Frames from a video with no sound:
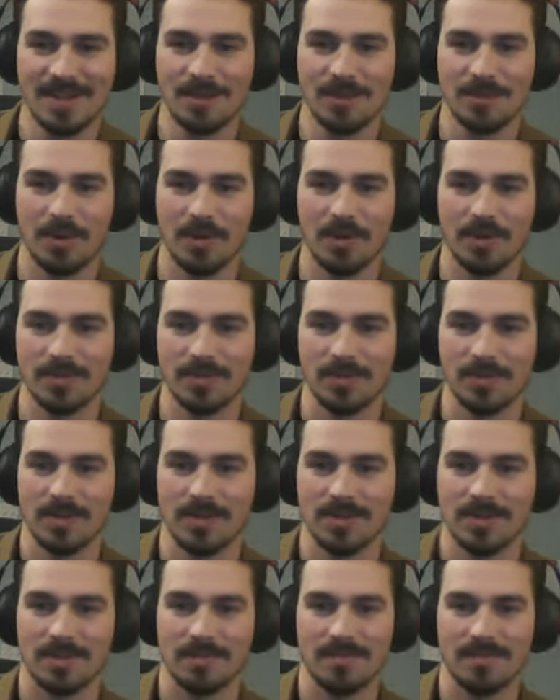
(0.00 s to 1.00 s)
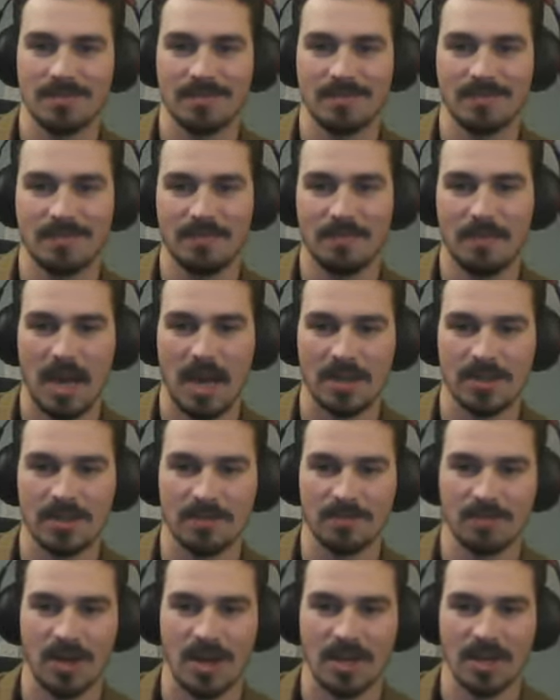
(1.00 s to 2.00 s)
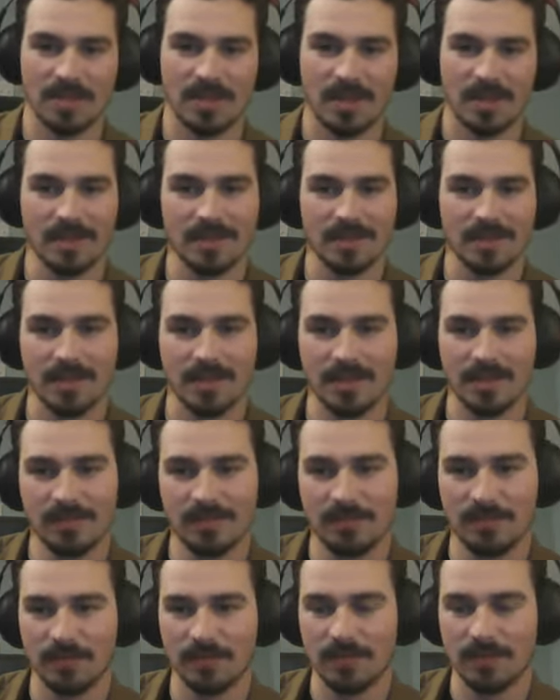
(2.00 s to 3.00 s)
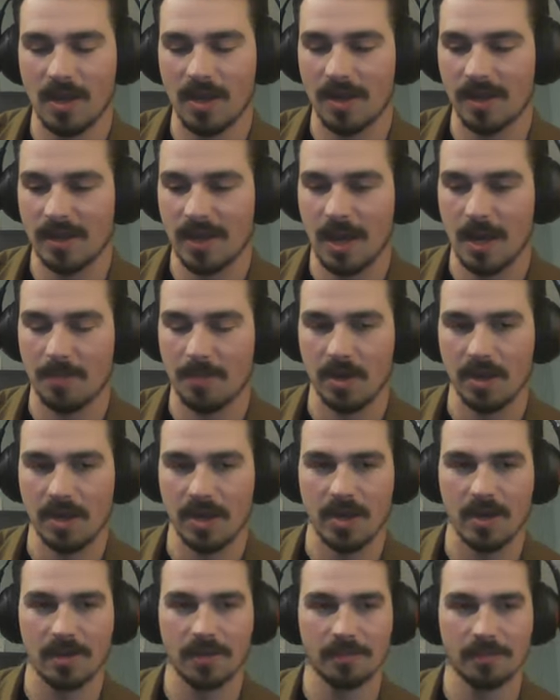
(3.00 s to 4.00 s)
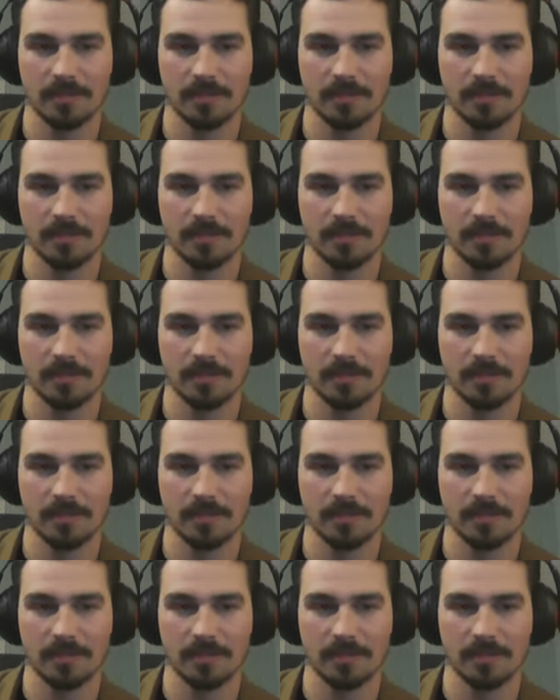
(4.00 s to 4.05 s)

throw it towards some passion projects like camera gear.